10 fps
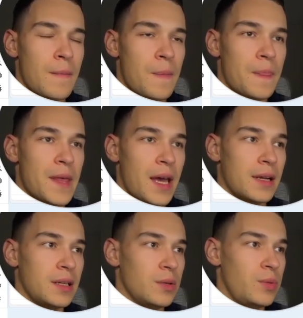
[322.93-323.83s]

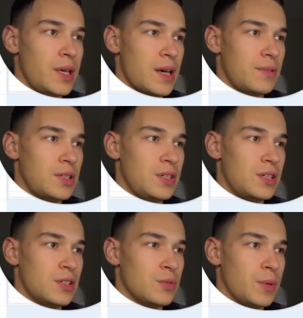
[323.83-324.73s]
Then we have it here,
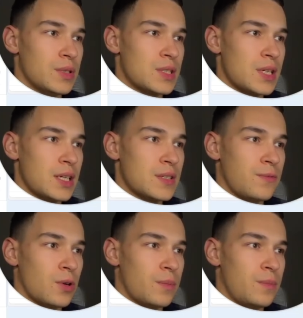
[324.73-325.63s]
2.6,
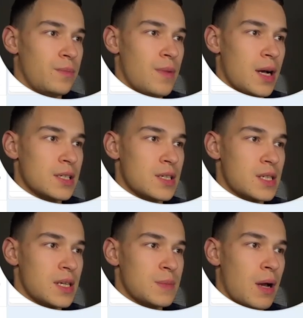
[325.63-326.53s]
$4,
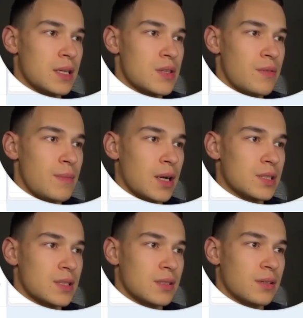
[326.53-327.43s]
$6,
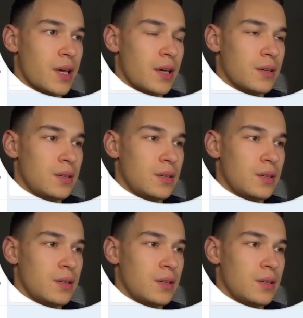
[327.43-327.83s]
$3. Okay,